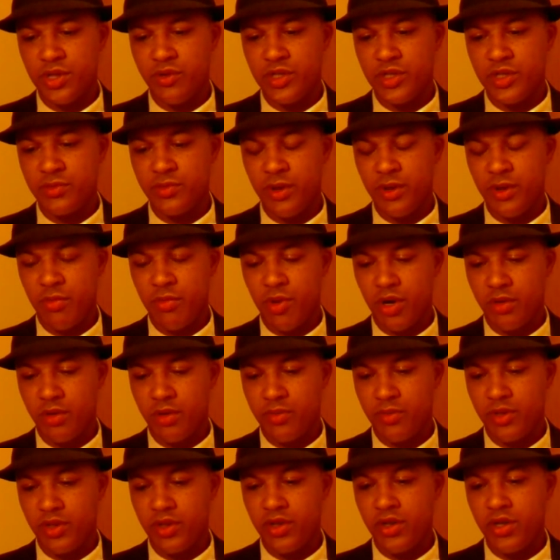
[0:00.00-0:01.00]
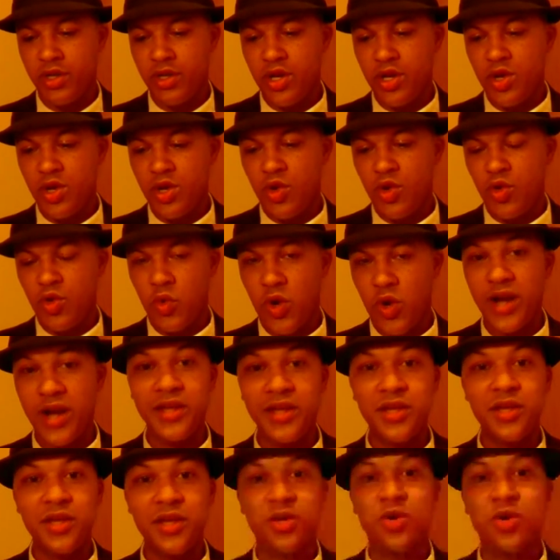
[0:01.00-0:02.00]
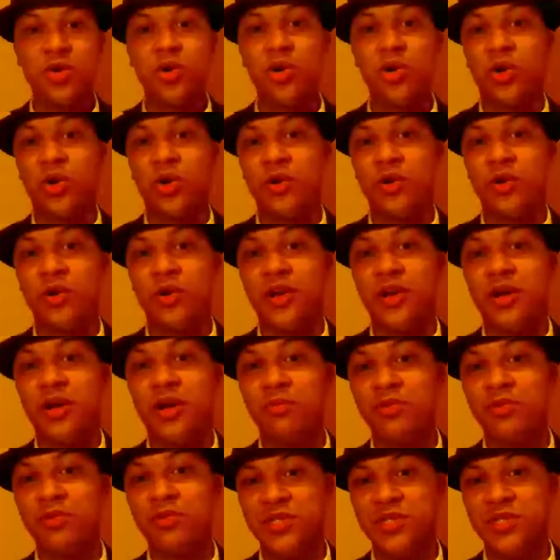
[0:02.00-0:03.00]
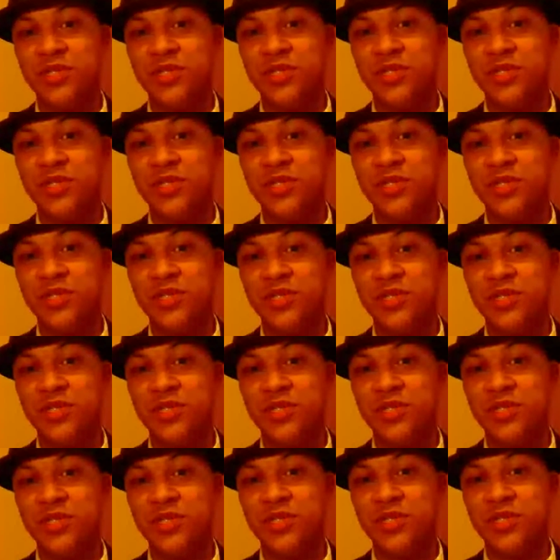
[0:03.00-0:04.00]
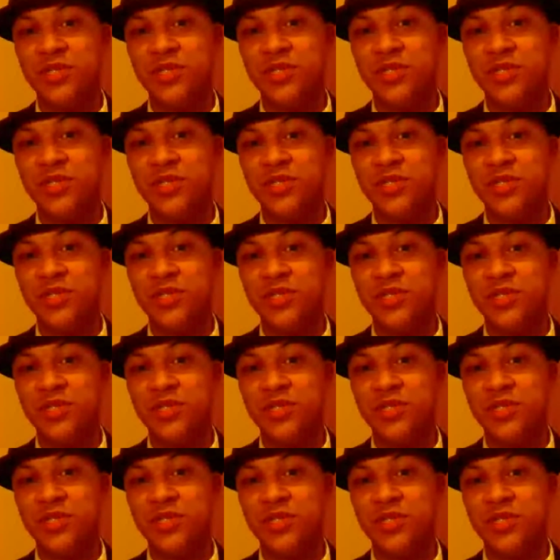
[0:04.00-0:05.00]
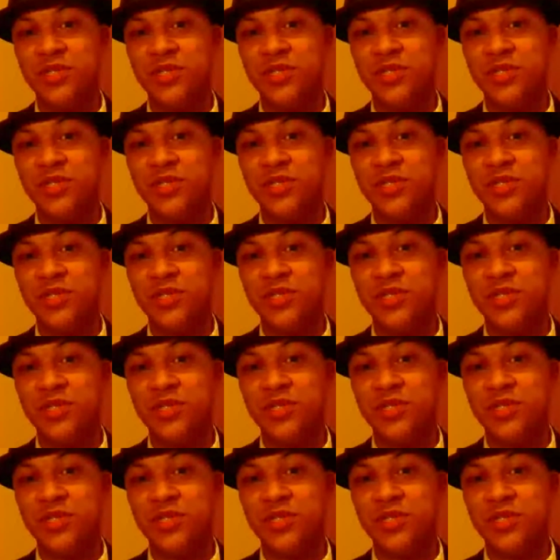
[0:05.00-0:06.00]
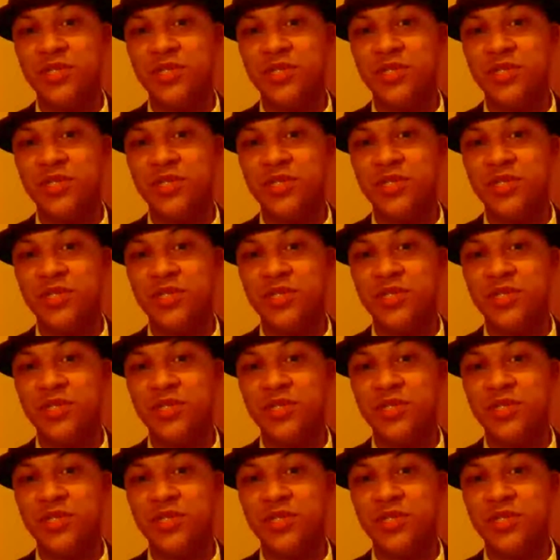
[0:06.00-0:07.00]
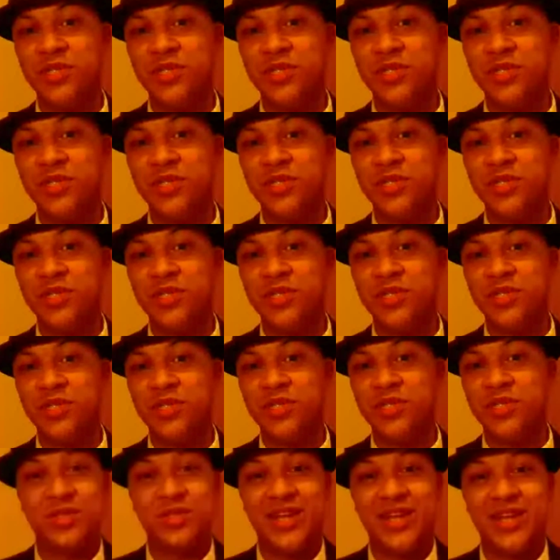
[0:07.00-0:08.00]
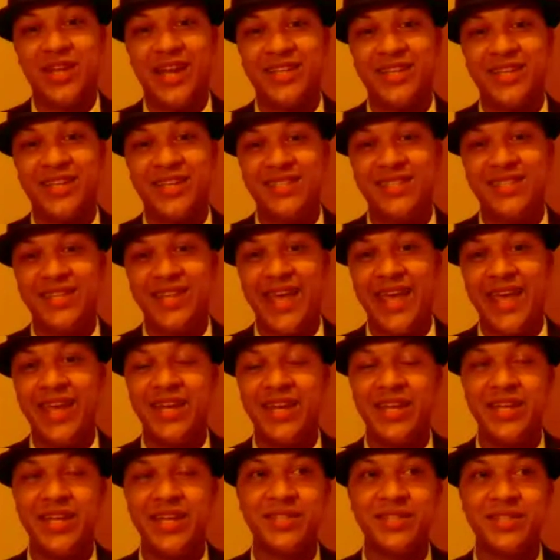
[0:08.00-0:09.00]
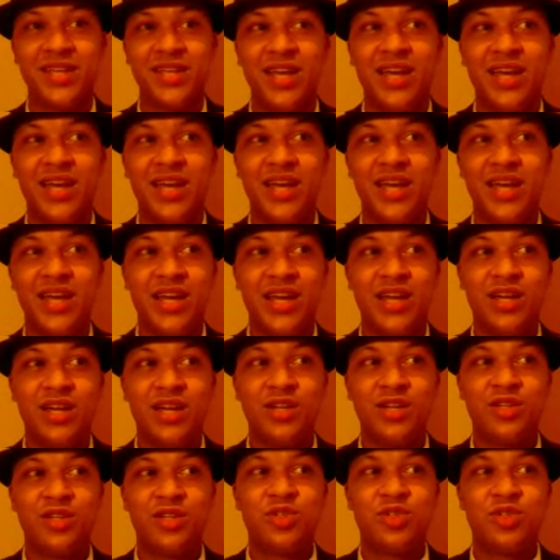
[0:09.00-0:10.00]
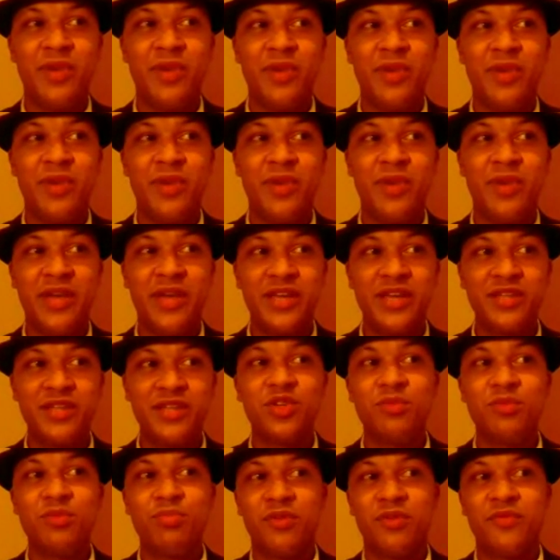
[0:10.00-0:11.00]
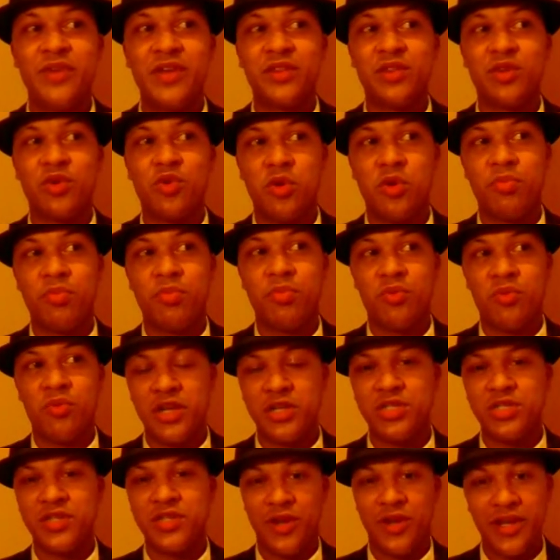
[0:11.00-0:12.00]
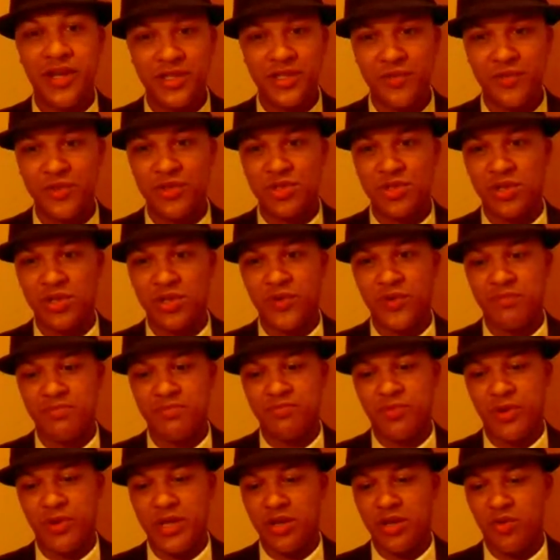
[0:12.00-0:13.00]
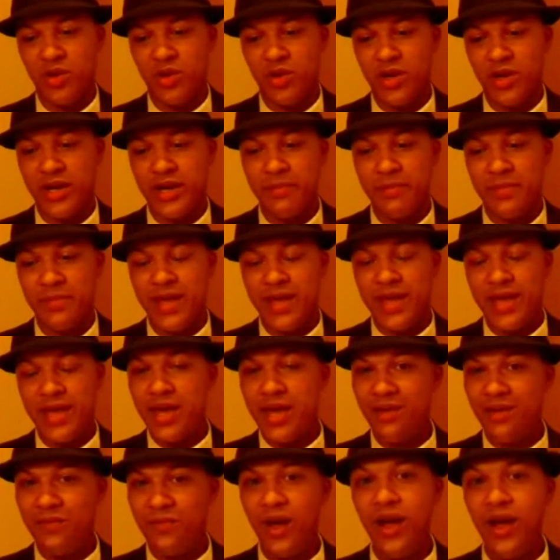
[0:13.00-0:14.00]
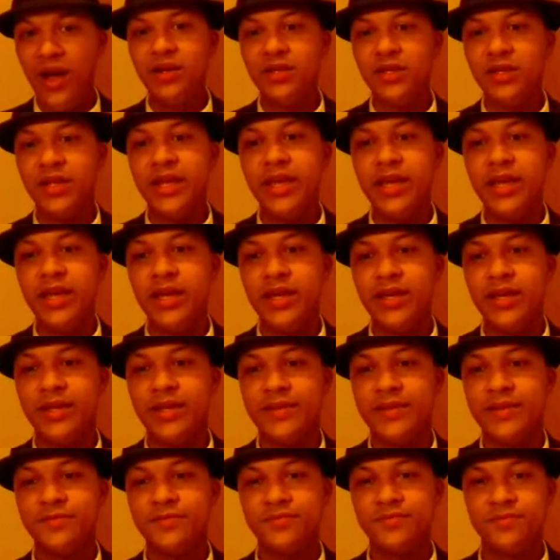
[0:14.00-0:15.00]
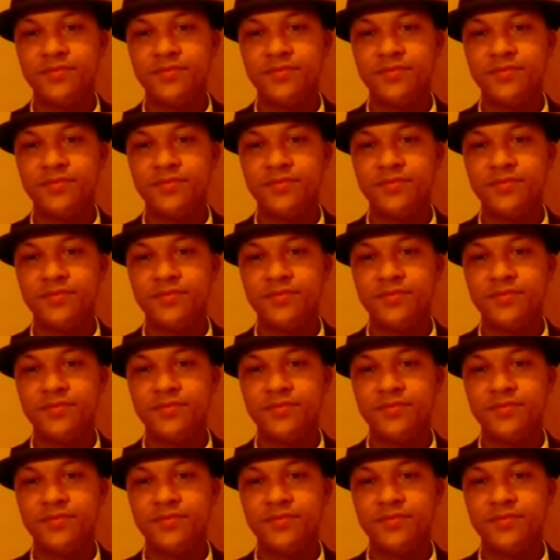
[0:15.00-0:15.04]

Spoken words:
series by Mark Miller. Rocket Girl, number 6, a fun independent comic about a teenage cop from the future traveling to the 1980s to basically prevent the corporation that creates her future from time. And finally,